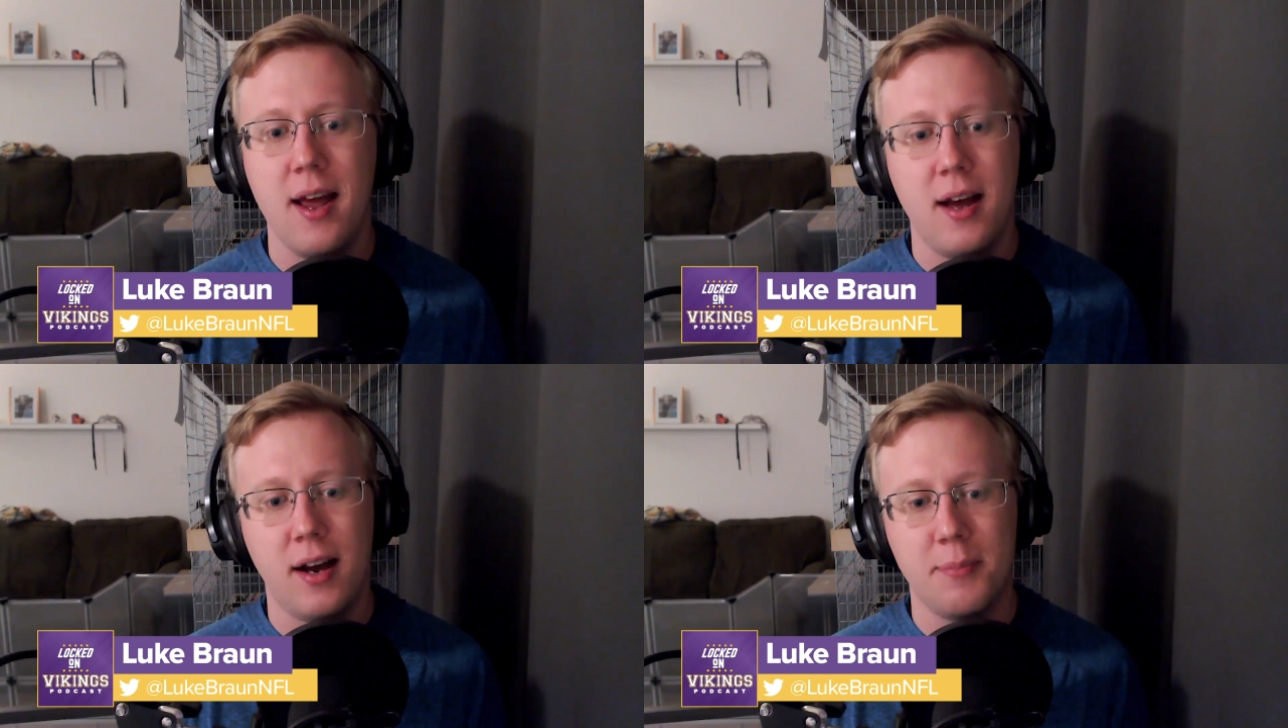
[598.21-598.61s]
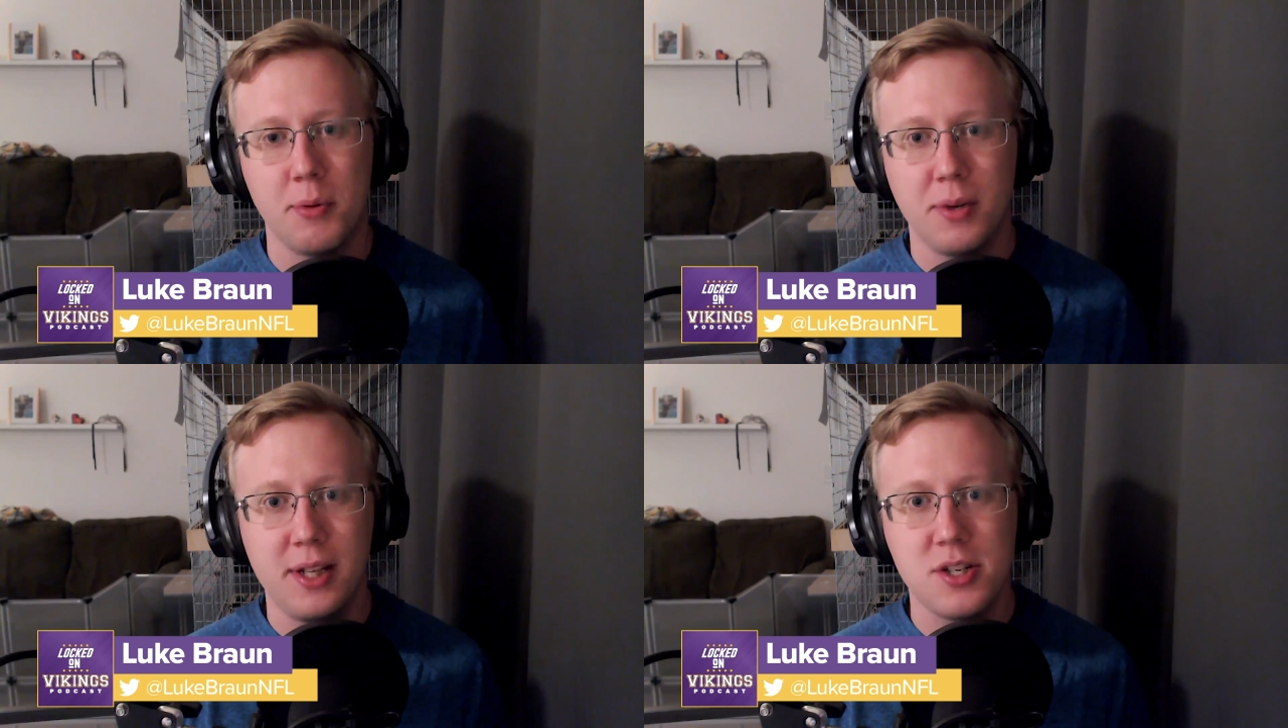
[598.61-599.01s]
um, but
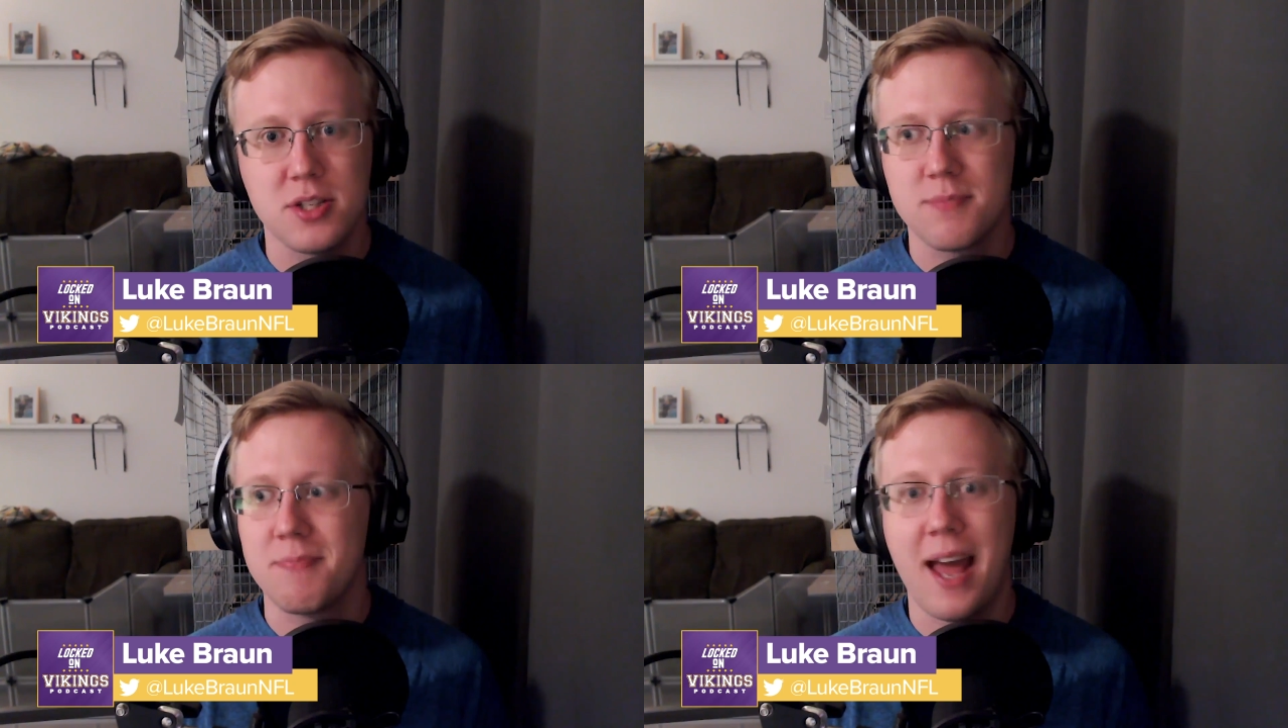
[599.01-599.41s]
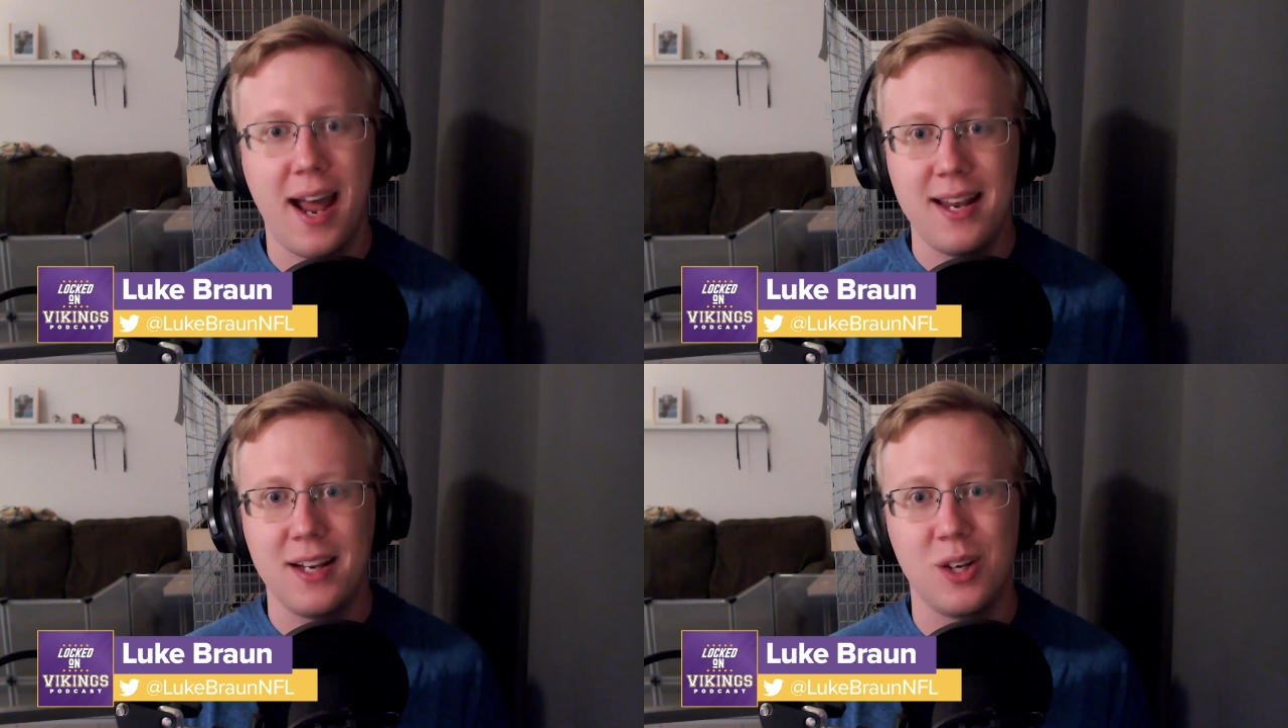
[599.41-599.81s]
really just how
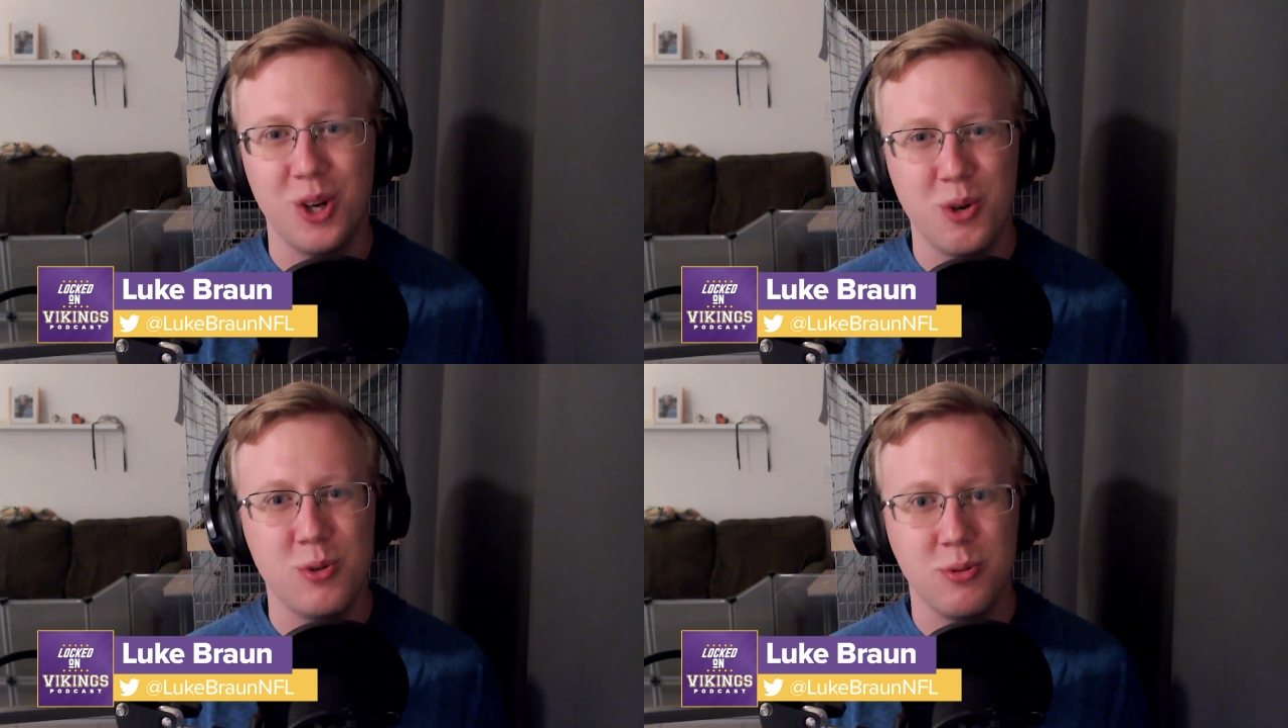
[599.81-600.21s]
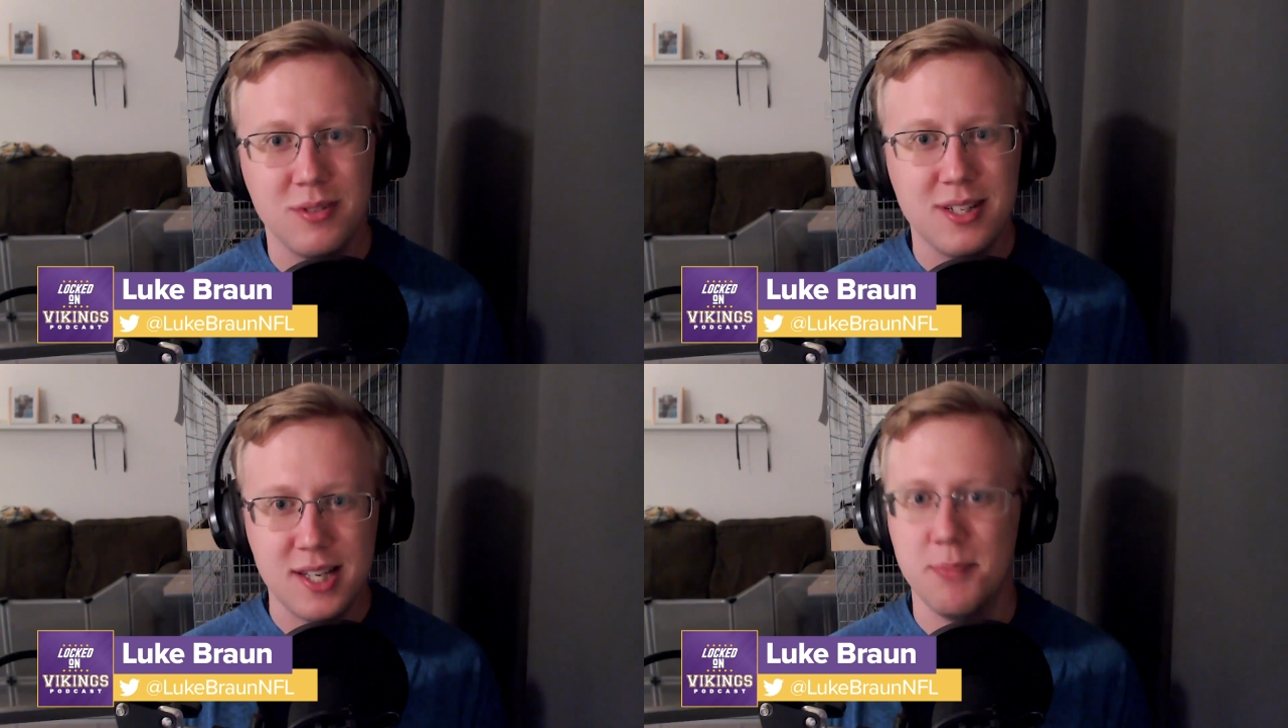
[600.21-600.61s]
do you go deep?